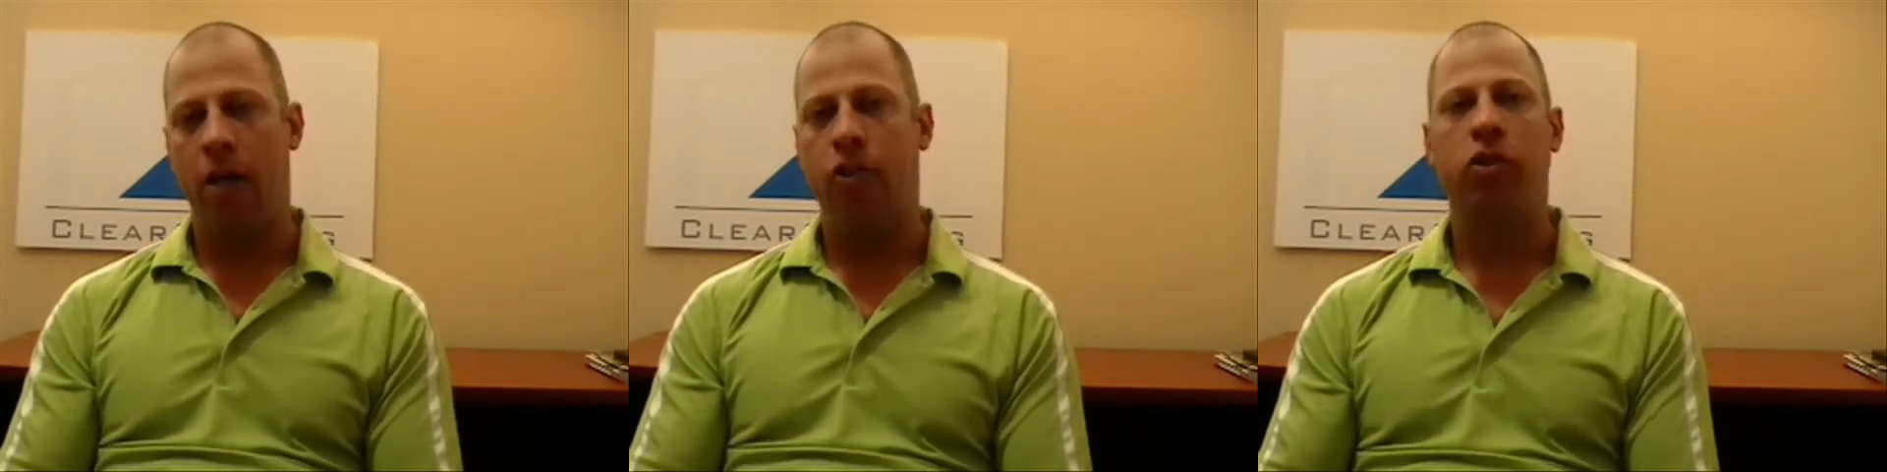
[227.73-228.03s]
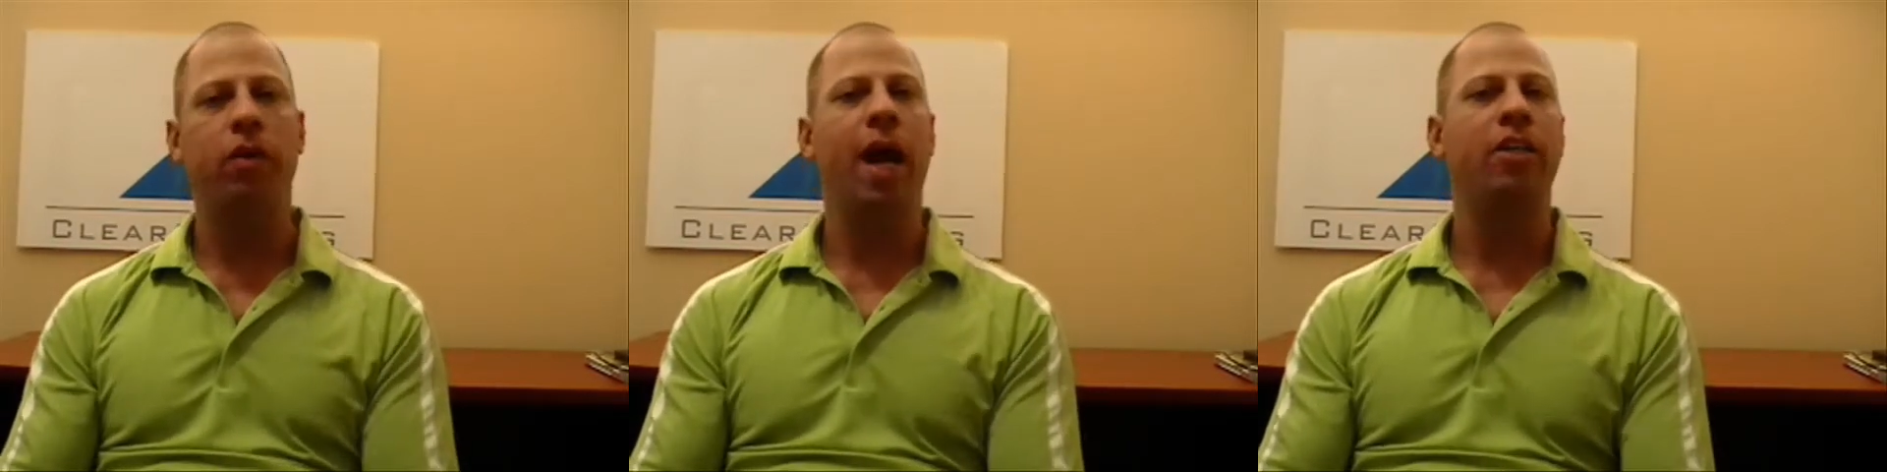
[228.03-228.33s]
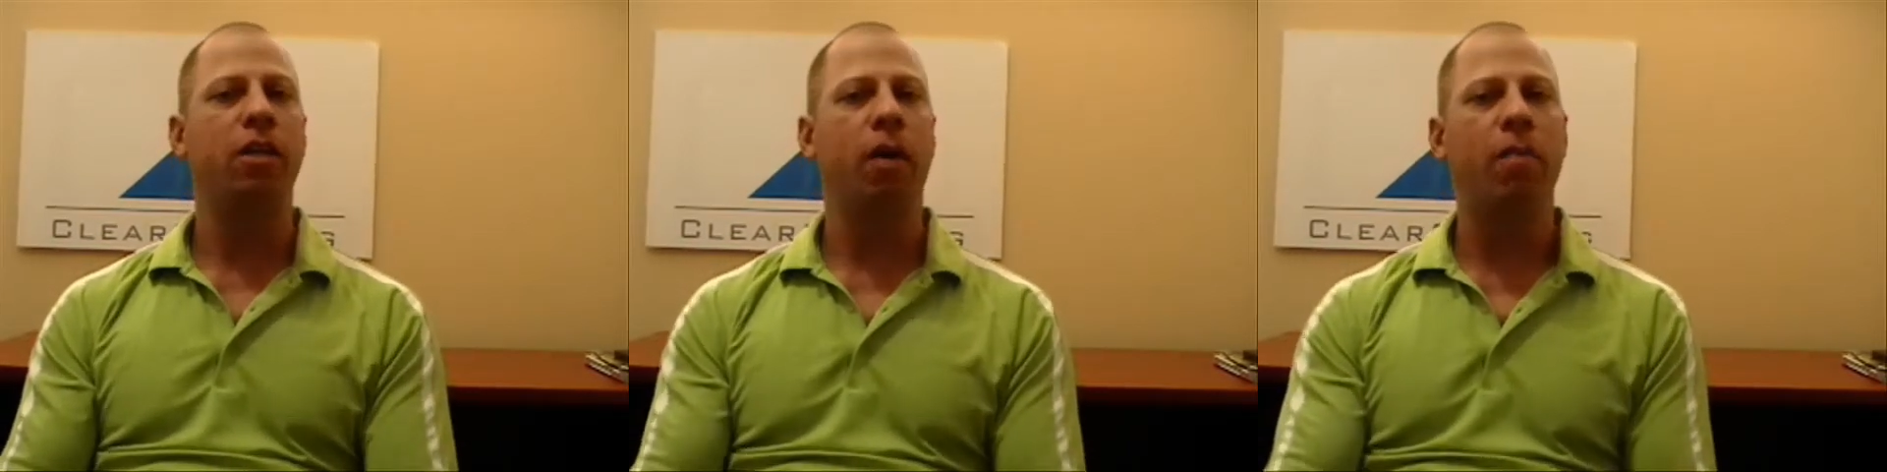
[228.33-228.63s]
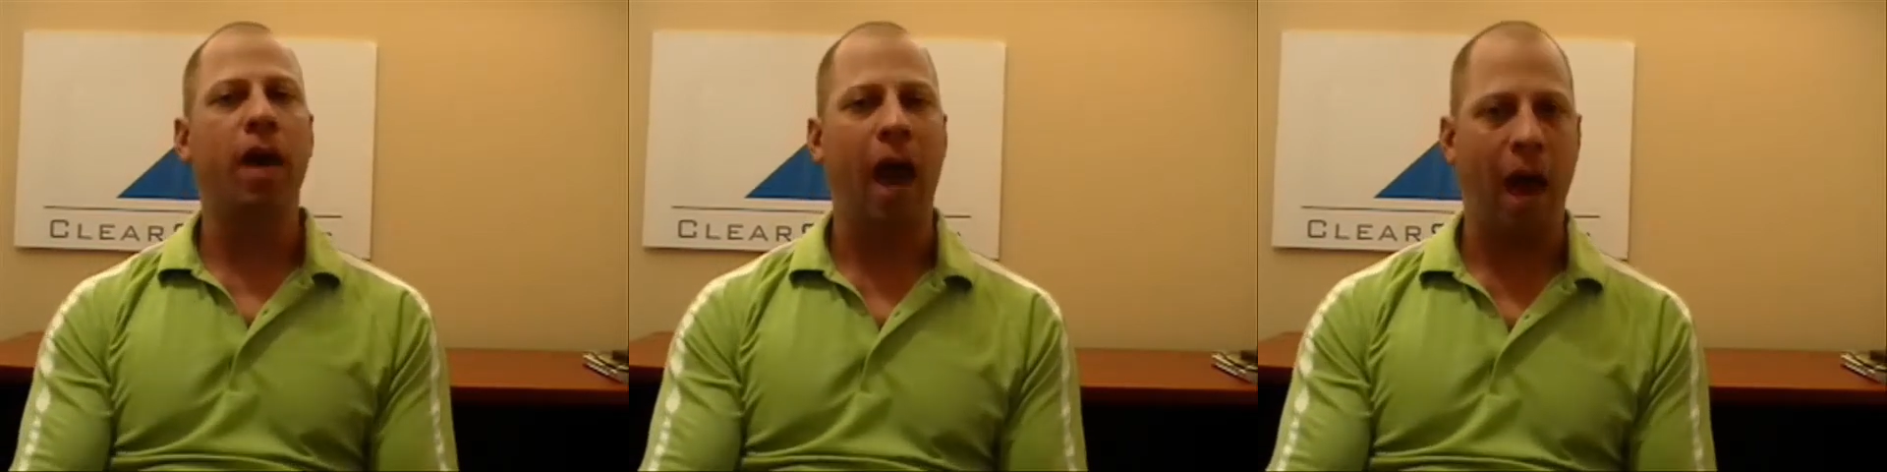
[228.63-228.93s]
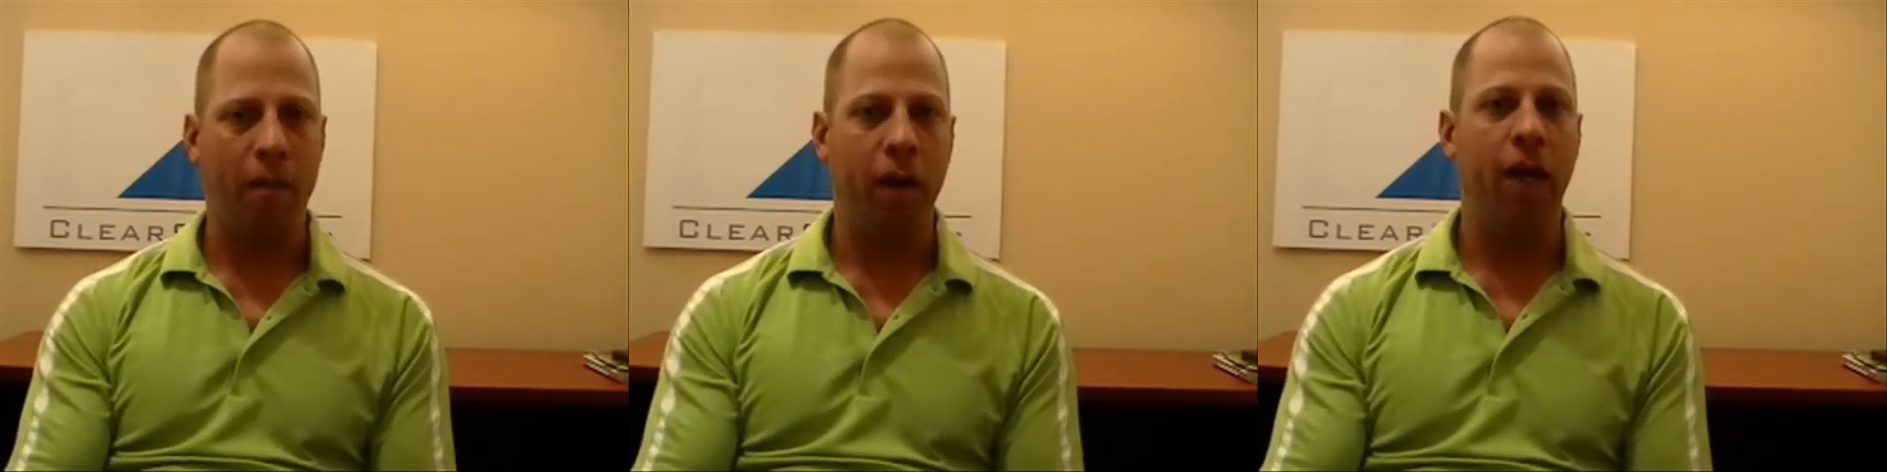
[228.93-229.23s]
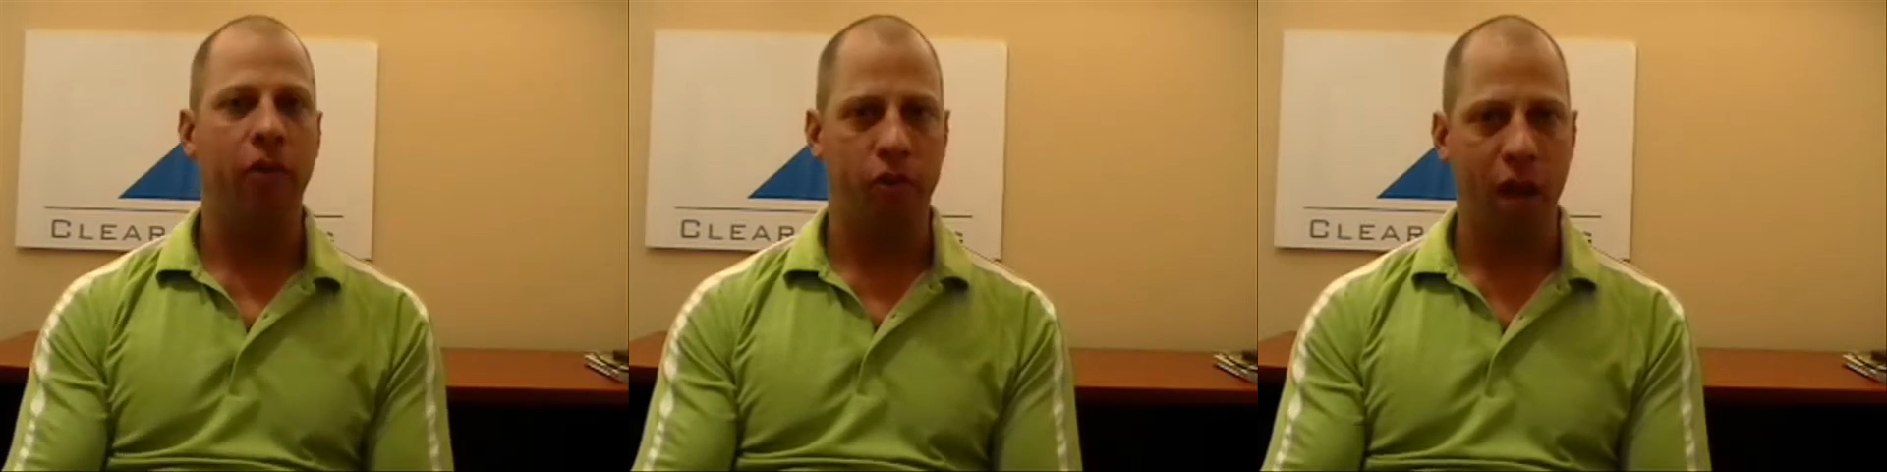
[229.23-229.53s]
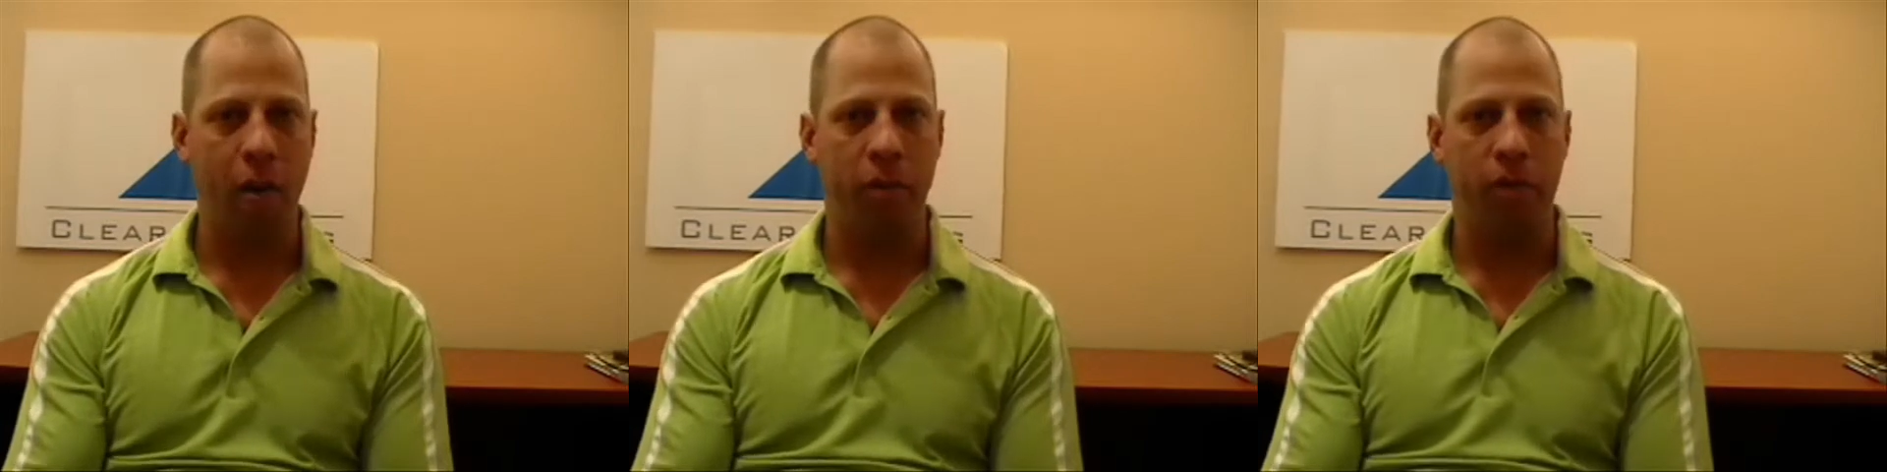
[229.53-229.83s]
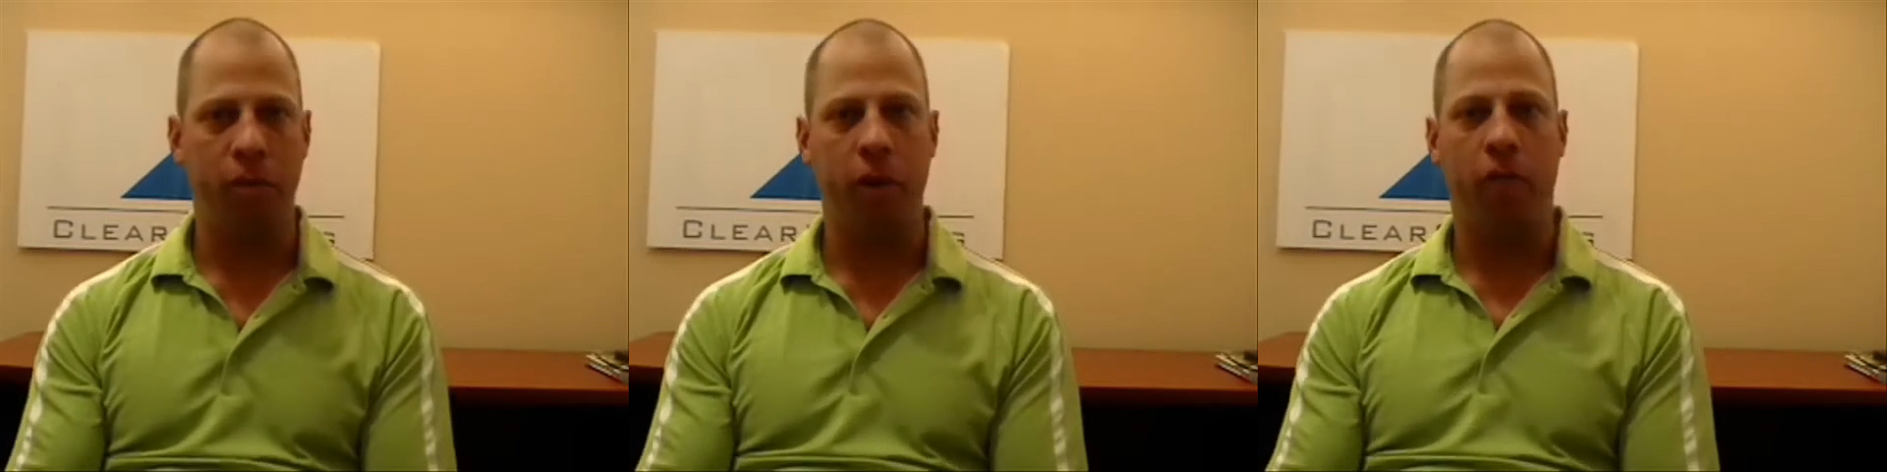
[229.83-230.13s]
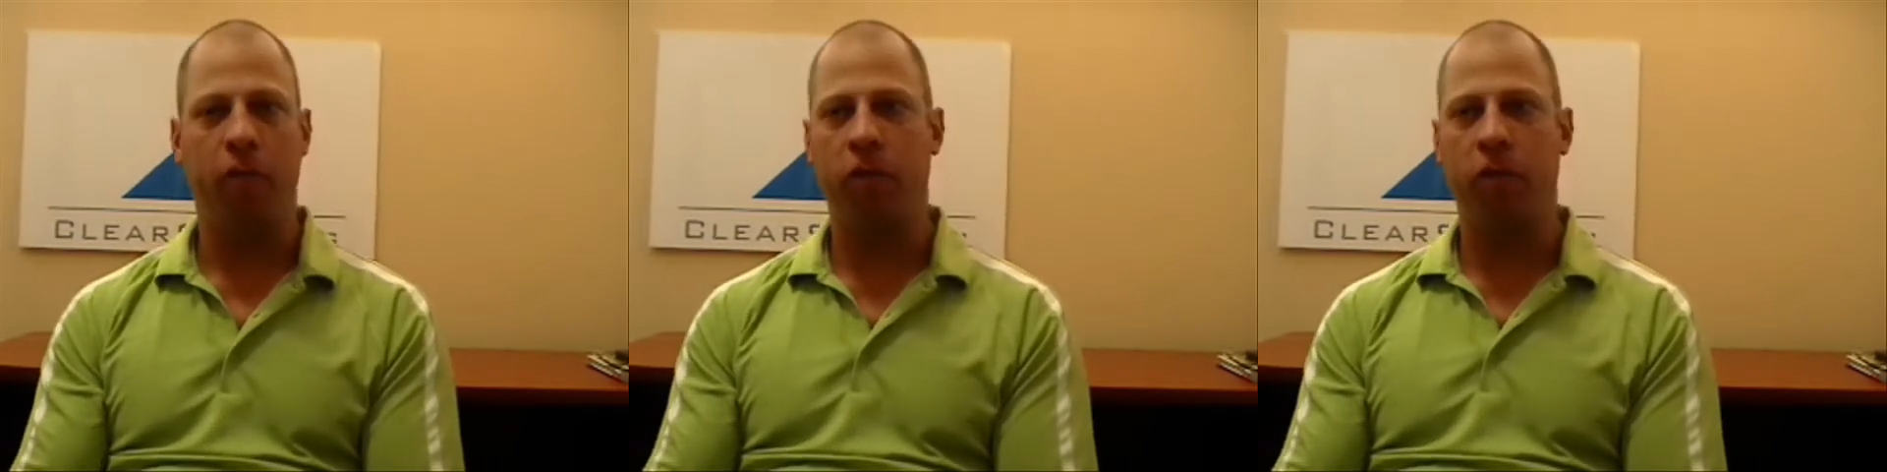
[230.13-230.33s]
certain ads that might be happening at the top of the funnel.